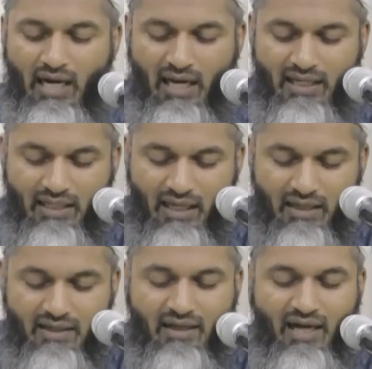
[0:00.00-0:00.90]
And
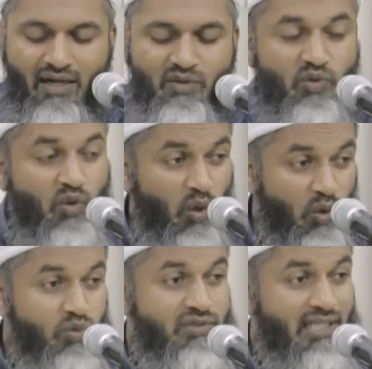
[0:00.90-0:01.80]
Allah
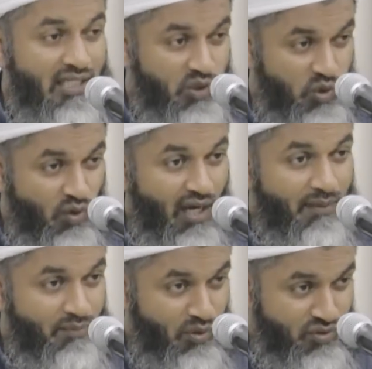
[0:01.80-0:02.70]
knows that you
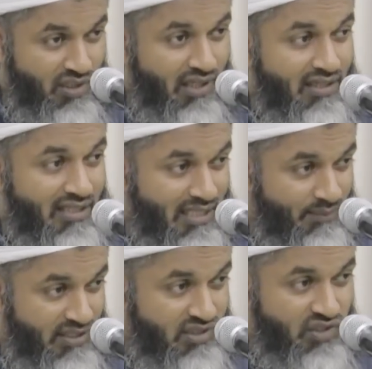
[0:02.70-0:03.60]
are most certainly the
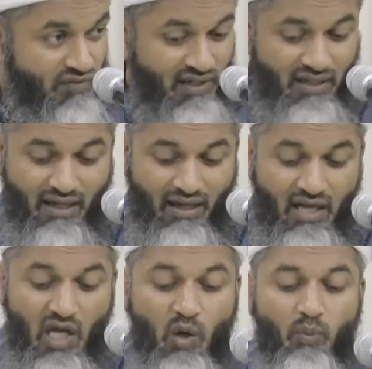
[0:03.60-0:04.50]
messenger of Allah.
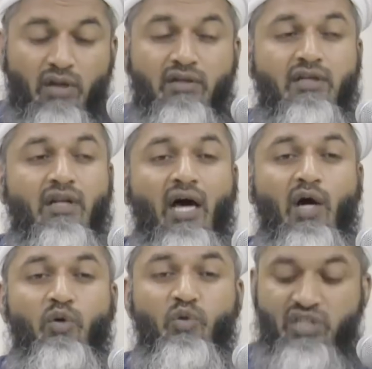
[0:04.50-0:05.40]

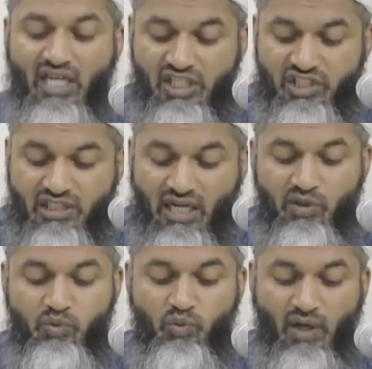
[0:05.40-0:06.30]
Wallahu
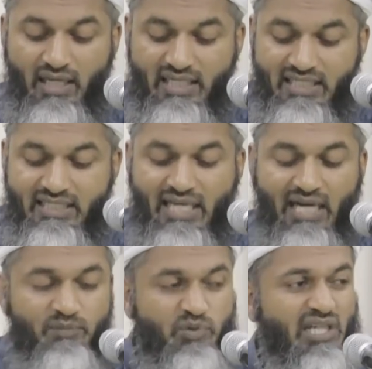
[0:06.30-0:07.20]
yashhadu
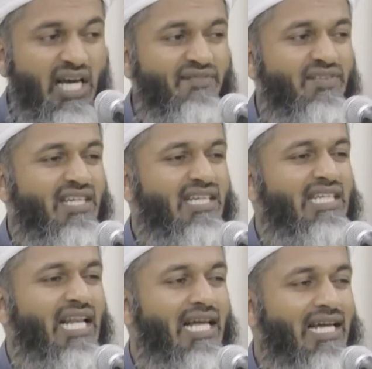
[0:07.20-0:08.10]
innal
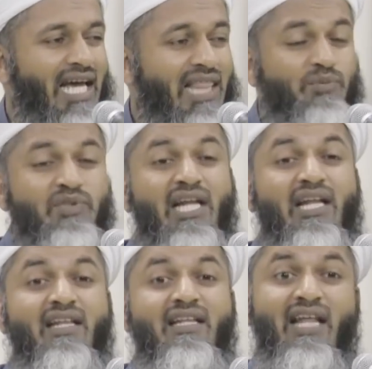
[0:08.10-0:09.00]
munafiqina lakadhibun. And
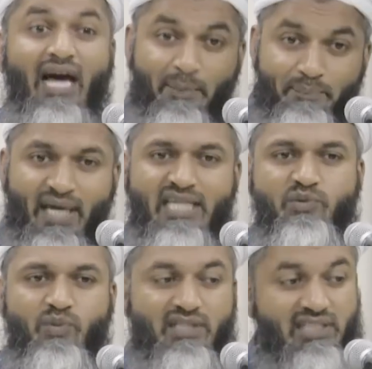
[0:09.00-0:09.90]
Allah
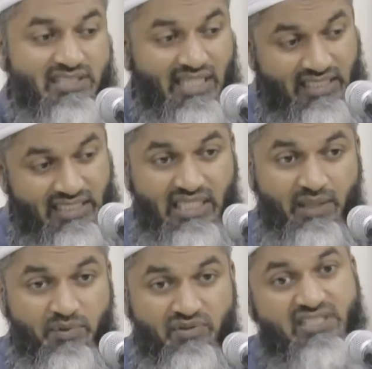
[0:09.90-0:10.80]
bears witness that these
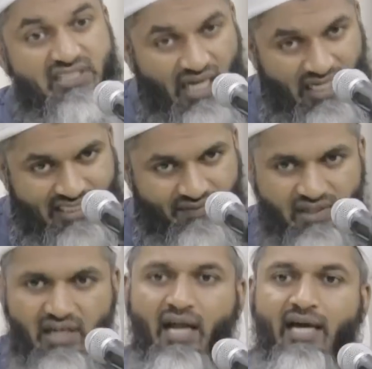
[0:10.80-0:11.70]
hypocrites are
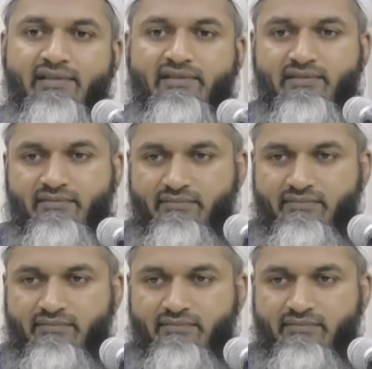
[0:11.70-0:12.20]
definitely liars.